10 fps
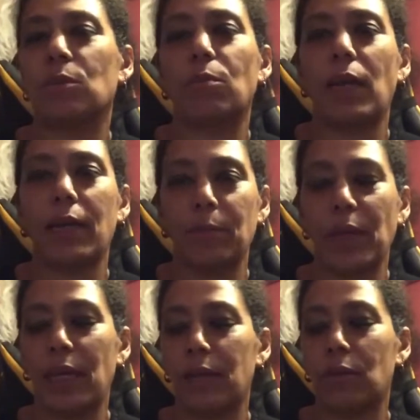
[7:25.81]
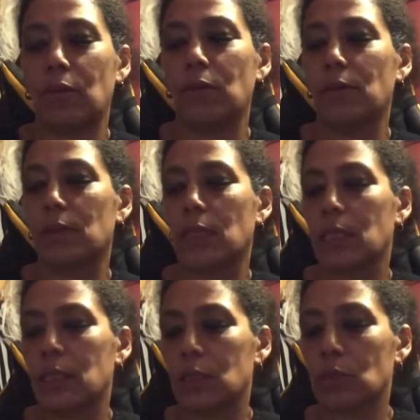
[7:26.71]
black pen, or
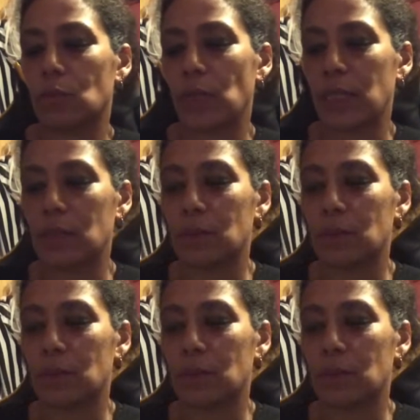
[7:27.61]
so red is